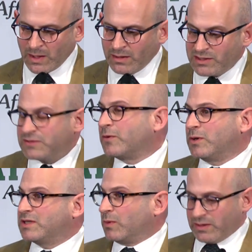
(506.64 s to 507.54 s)
This, of course,
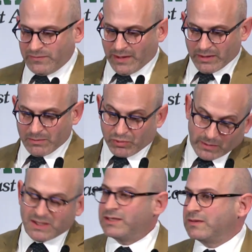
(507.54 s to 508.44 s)
is one of the founding
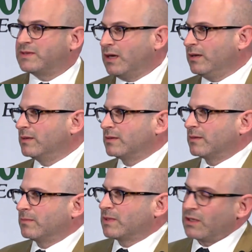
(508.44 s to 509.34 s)
premises of Zionism.
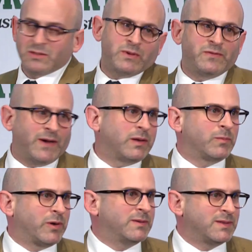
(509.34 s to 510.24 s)
It's also one of the founding
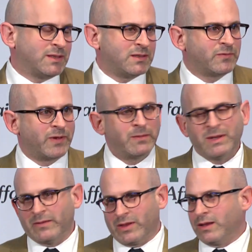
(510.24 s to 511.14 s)
premises of
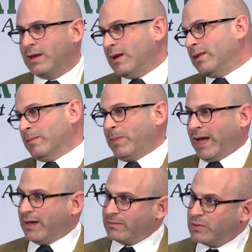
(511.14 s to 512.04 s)
the
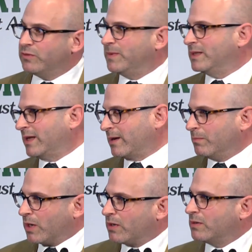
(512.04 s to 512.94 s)
pan movements that
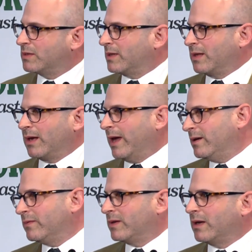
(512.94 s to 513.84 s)
emerged at the end
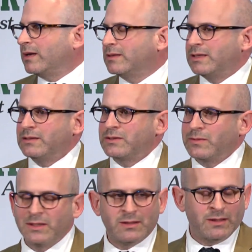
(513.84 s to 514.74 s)
of the 19th,
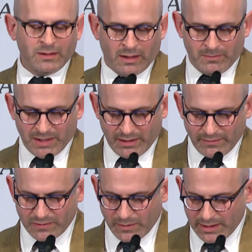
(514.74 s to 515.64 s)
in the beginning
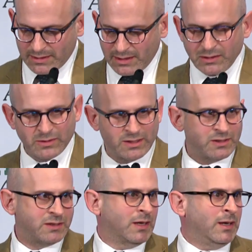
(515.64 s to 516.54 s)
of the 20th century, such
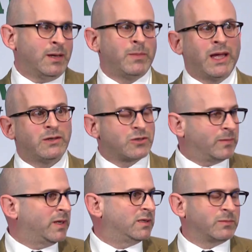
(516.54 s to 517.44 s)
as
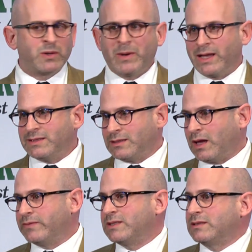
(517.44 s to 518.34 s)
pan-Germanism or
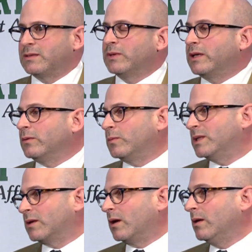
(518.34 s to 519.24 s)
pan-Slavicism. Later we
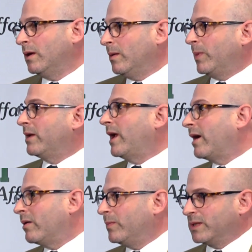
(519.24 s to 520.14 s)
saw
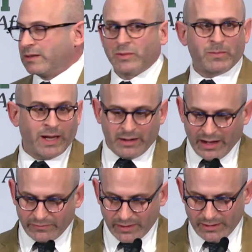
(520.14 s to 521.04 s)
pan-Arabism or
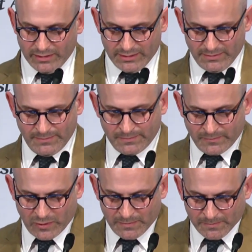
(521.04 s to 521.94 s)
pan-Africanism. Right?